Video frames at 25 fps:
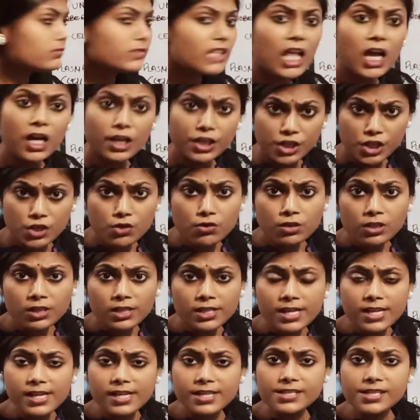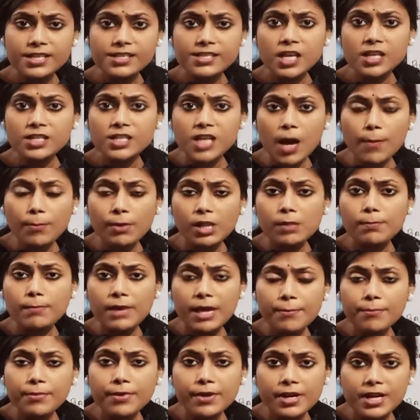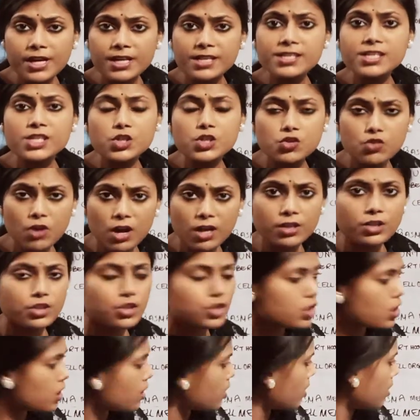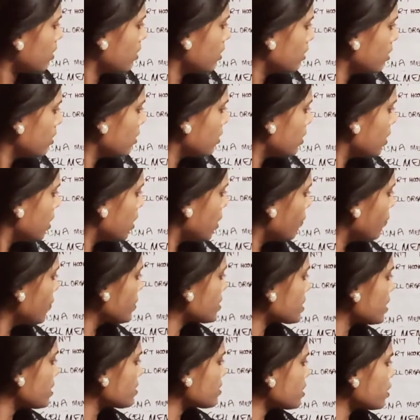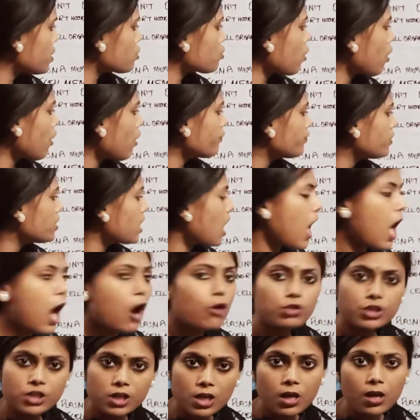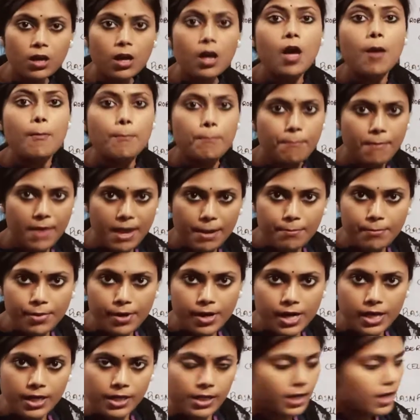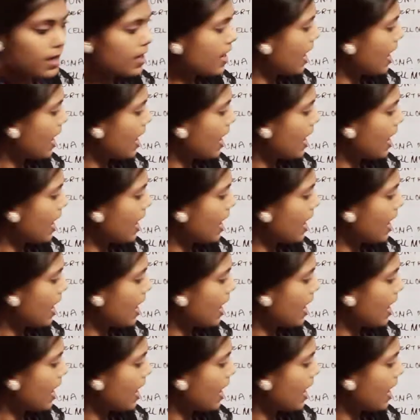a nucleus is a double membrane structure which consists of the outer membrane